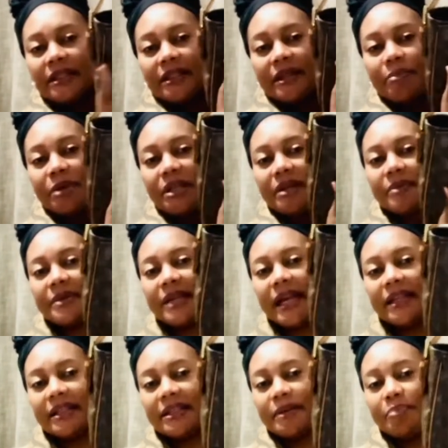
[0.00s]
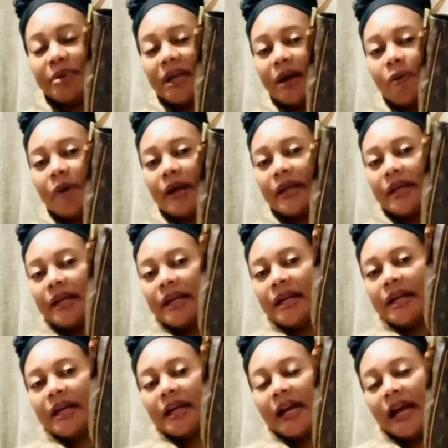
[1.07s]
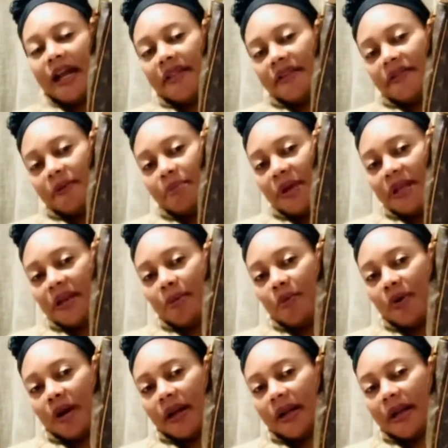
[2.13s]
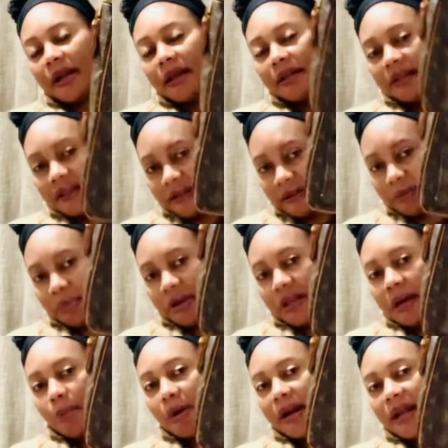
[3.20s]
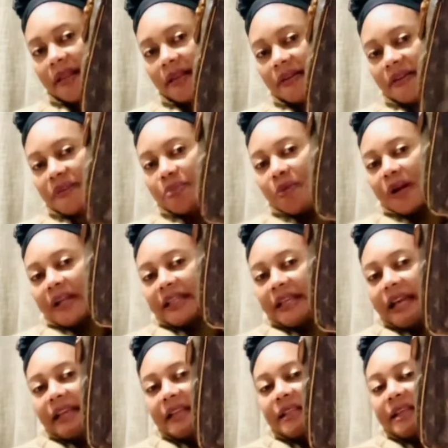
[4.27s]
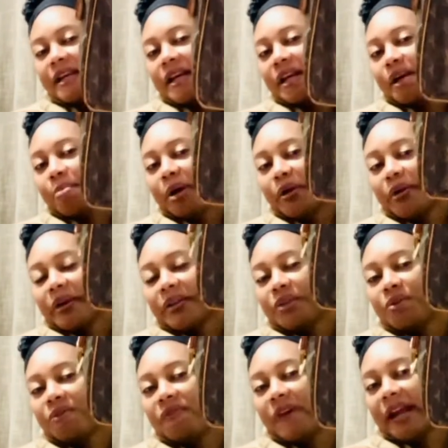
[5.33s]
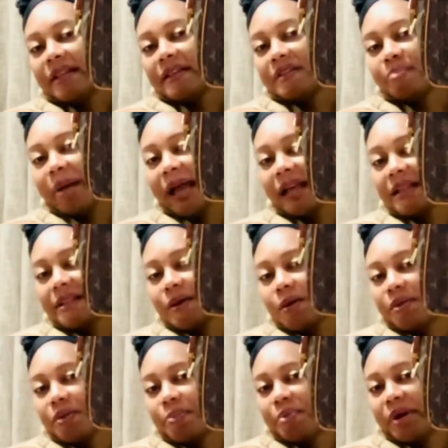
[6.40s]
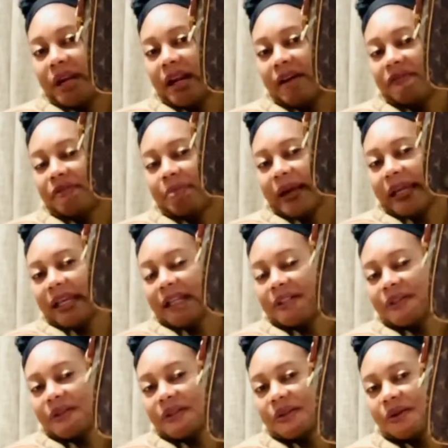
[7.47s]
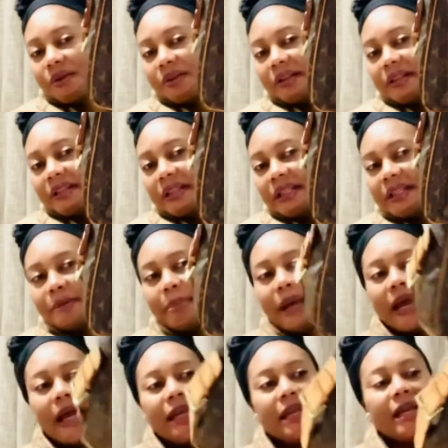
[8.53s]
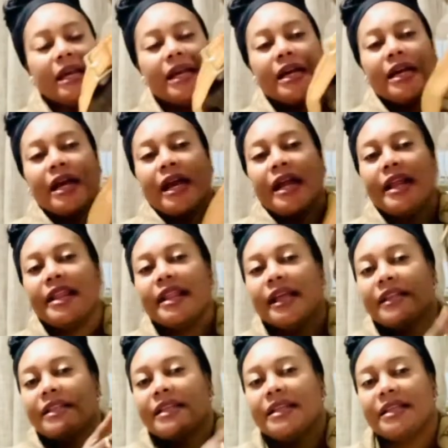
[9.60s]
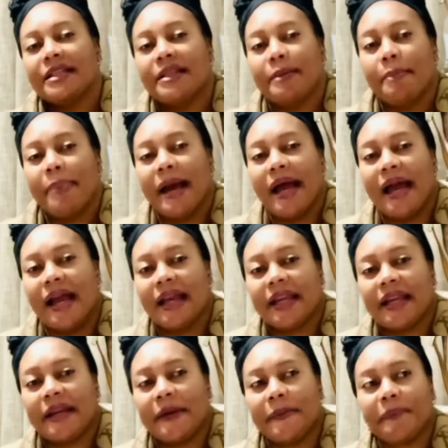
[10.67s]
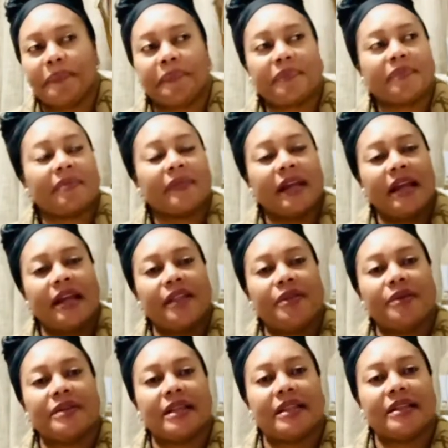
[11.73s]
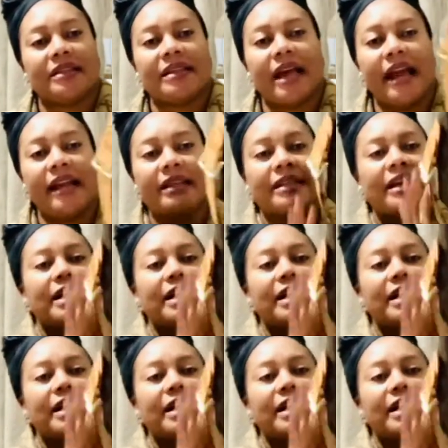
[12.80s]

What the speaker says: is the medium size. There's a bigger one and there's a medium one. This is the medium one and there's a smaller size. But you can still find these bags on the pre-loved market. So it's called the City Bag. And that is the back. And those are the sides.